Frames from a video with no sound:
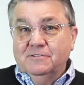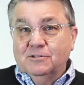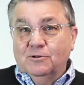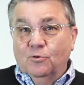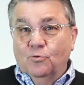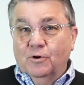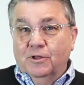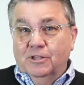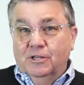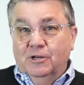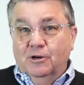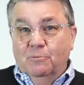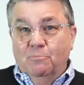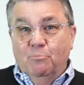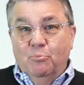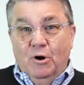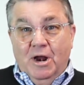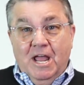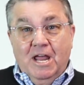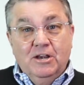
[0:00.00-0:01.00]
So whether you're
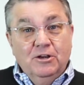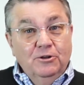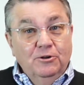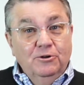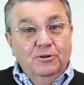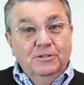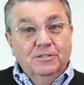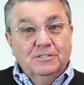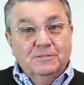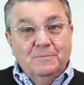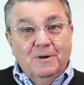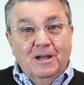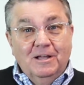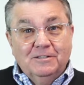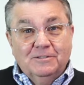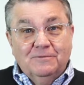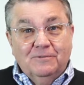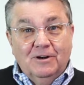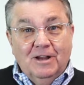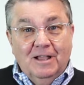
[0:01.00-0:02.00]
brand new to the
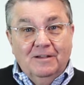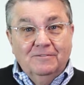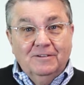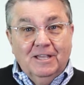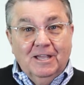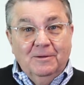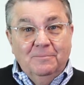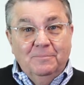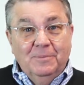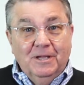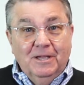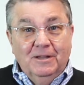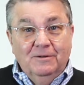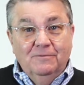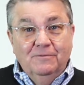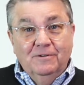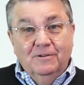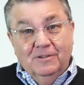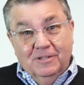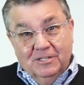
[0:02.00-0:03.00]
Smiles for Life
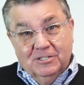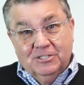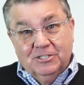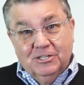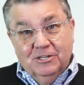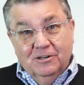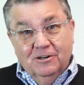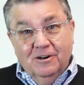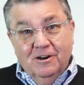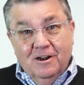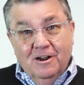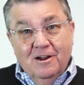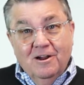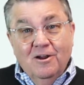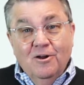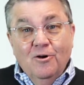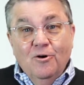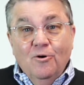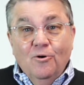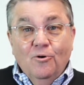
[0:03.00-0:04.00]
campaign this year,
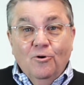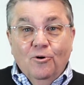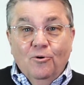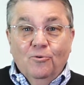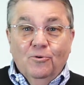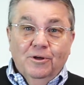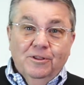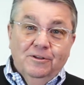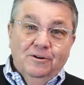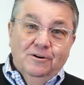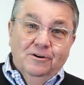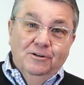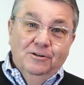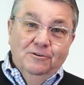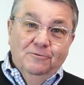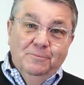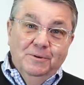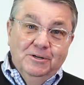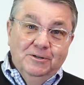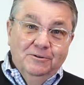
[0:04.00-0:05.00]
or whether
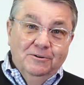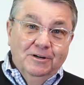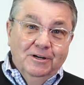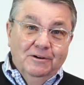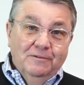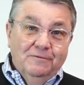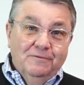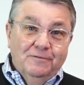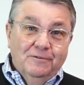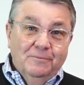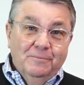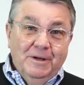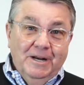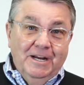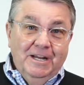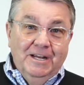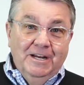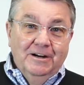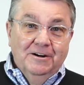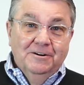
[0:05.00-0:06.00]
you've been doing it for
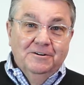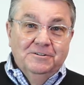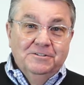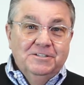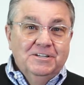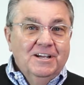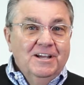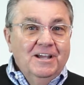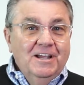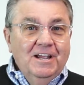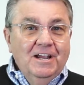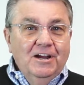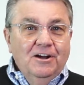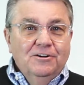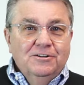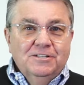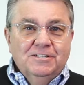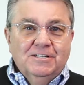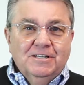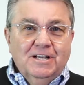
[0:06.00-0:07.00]
many years,
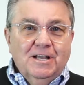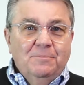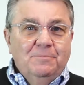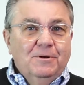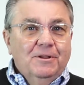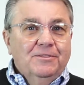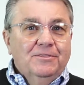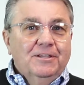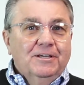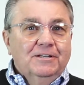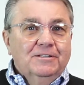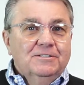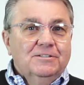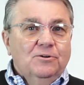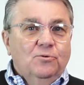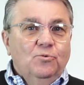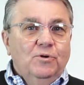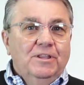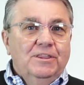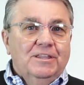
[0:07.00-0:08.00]
here are just a couple of things
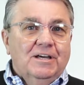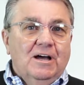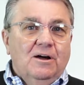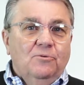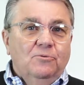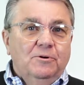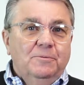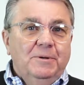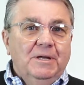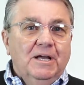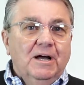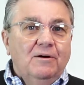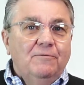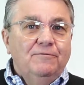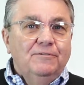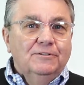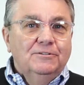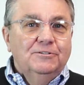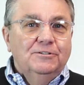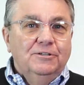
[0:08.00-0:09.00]
that we thought would be
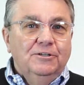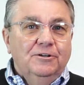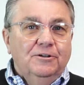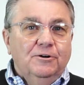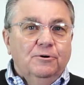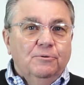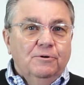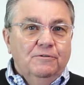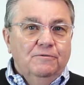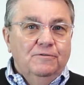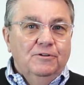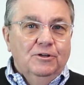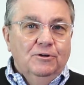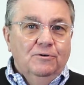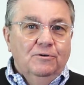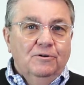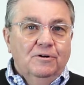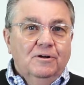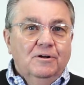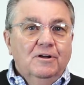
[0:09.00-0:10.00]
helpful to you to review.